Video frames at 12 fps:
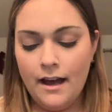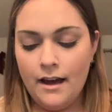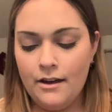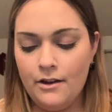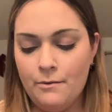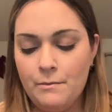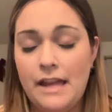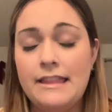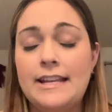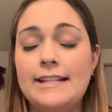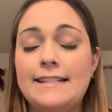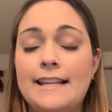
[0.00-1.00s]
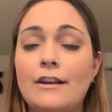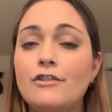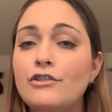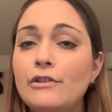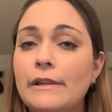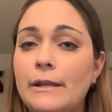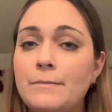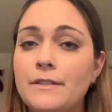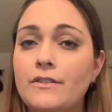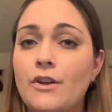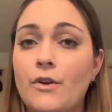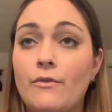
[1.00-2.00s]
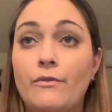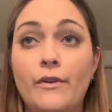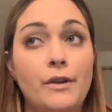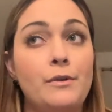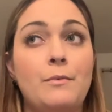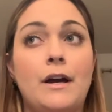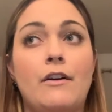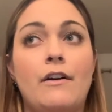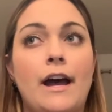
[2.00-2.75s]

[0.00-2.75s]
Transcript: Um, they stay on your lips very well.